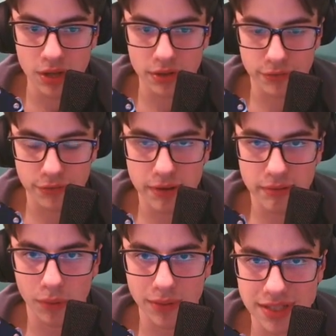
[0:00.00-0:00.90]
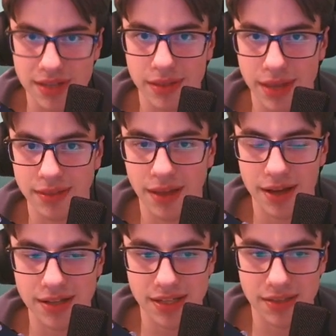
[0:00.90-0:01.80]
The free role is a thing
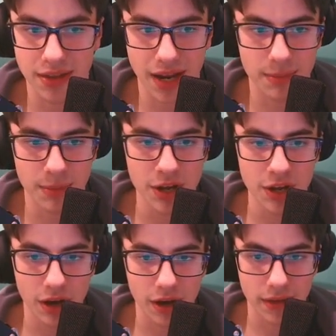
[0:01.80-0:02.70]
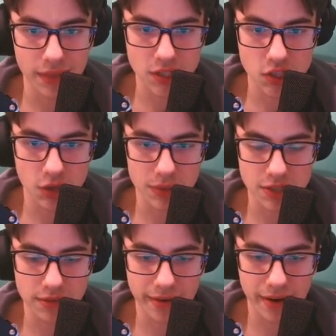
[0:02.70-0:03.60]
that is in the game this year, which
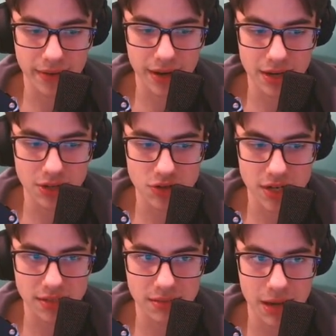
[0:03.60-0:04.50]
is very, very interesting.